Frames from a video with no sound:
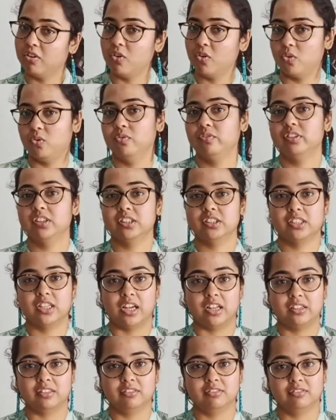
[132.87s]
Homework
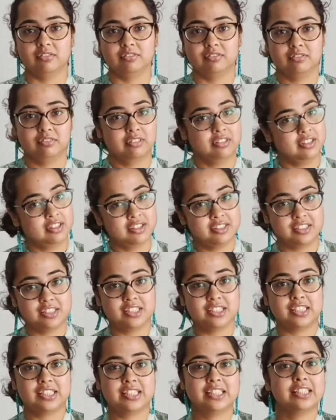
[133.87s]
done.
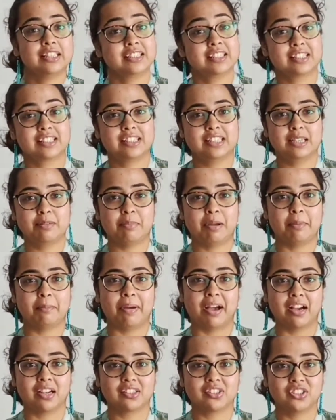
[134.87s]
See my
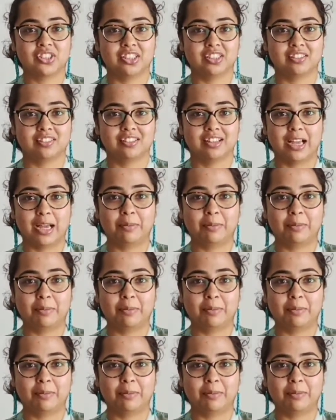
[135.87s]
mark sheet.